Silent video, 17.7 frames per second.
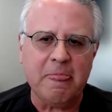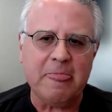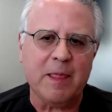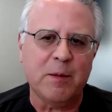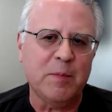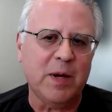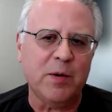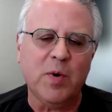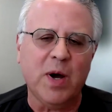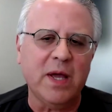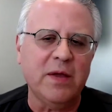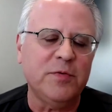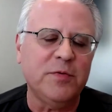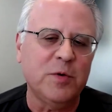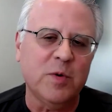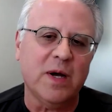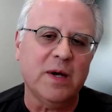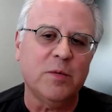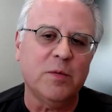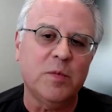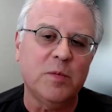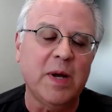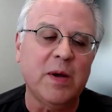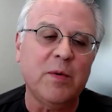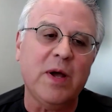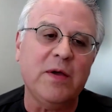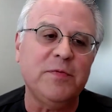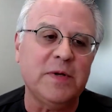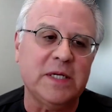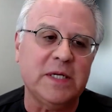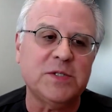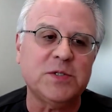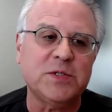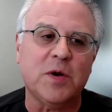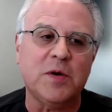my wife and I
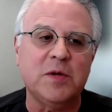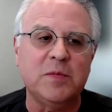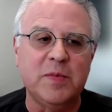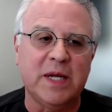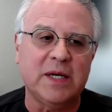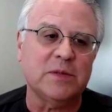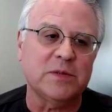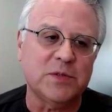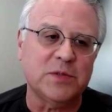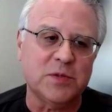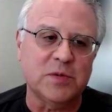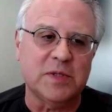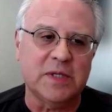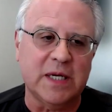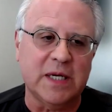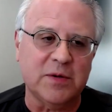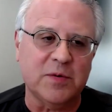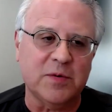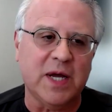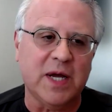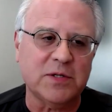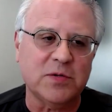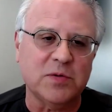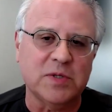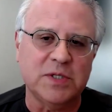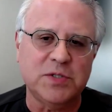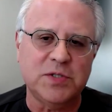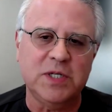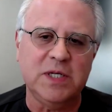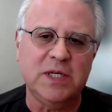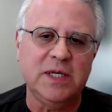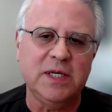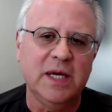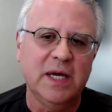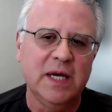started medical school together, actually.
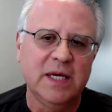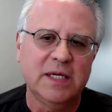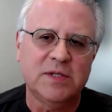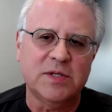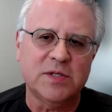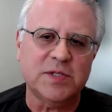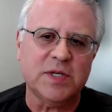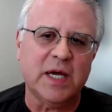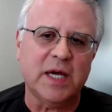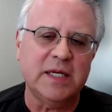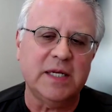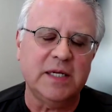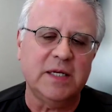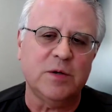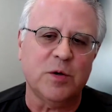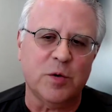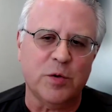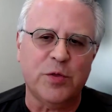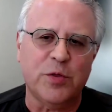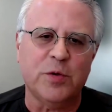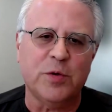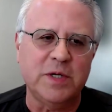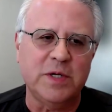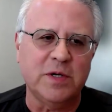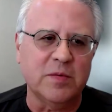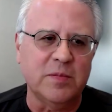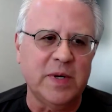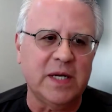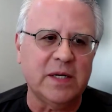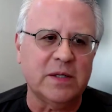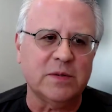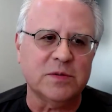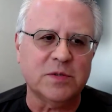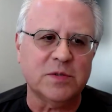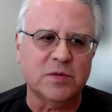She decided in her third year of
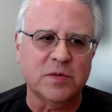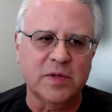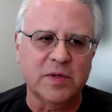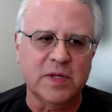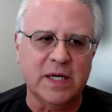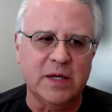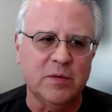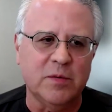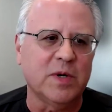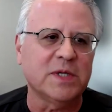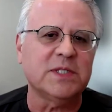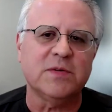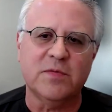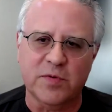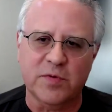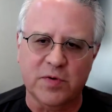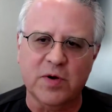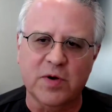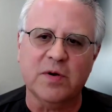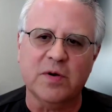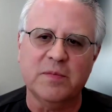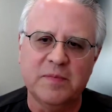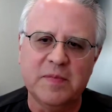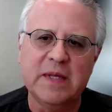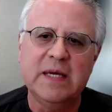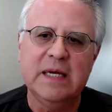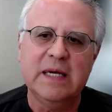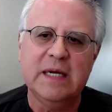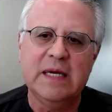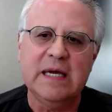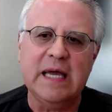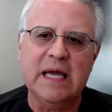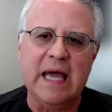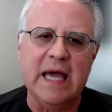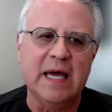medical school that it wasn't for her.
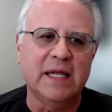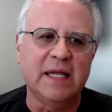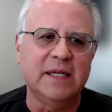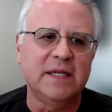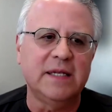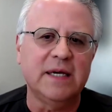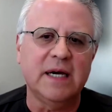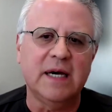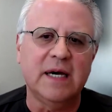And